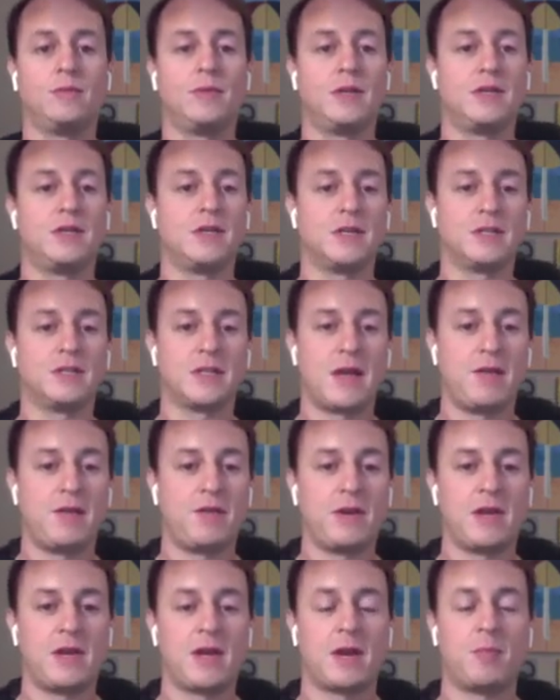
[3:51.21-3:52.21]
it doesn't
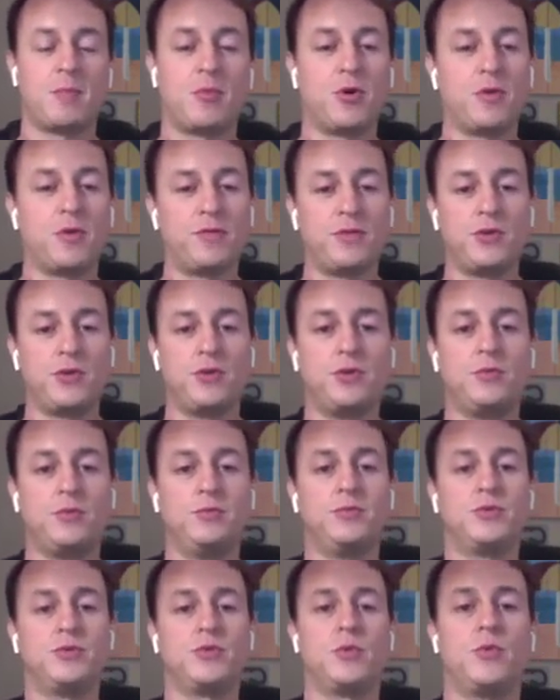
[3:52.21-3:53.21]
have any kind of
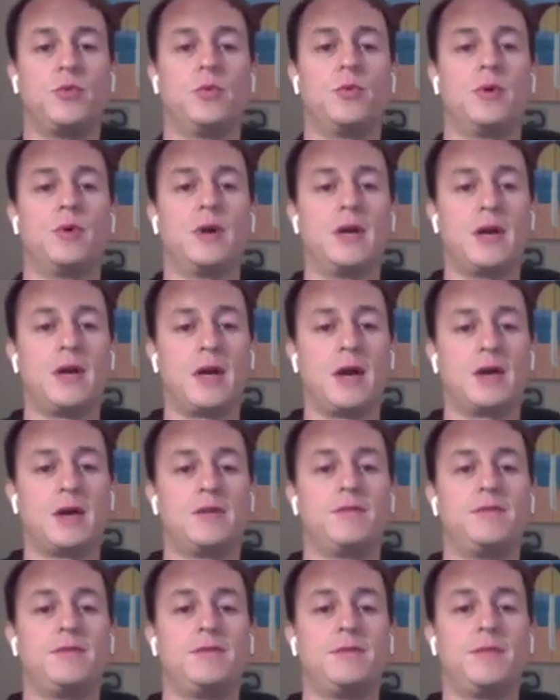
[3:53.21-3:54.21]
perfumes or any
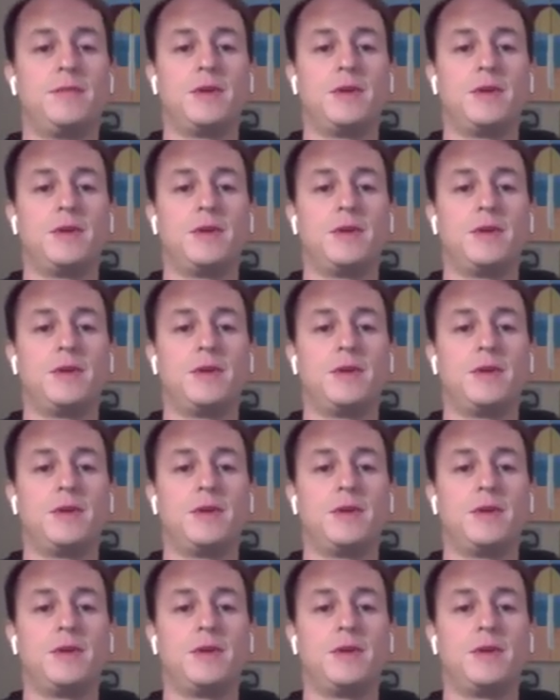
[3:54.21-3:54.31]
kind of